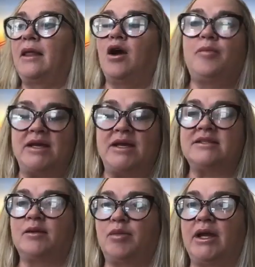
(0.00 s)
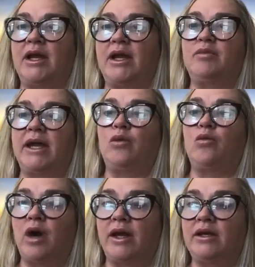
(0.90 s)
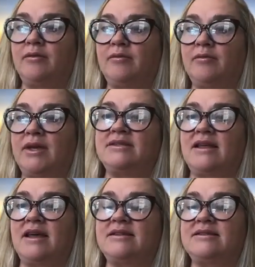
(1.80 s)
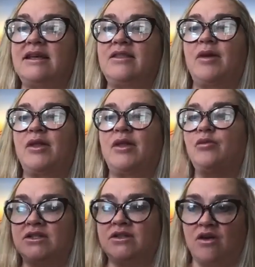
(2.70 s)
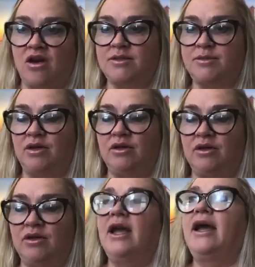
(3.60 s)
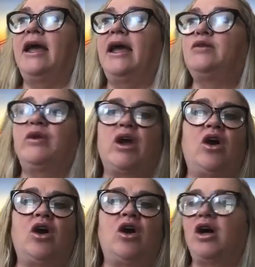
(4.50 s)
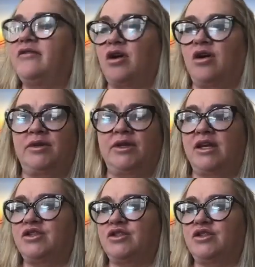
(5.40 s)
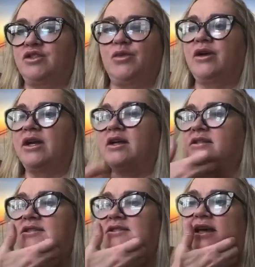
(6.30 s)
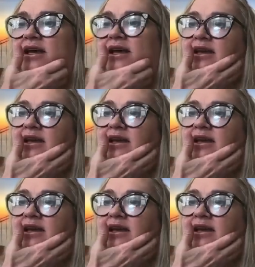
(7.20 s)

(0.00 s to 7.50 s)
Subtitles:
Our basic plan one, means that, say the mother went into the hospital, and we all have complications, whether it's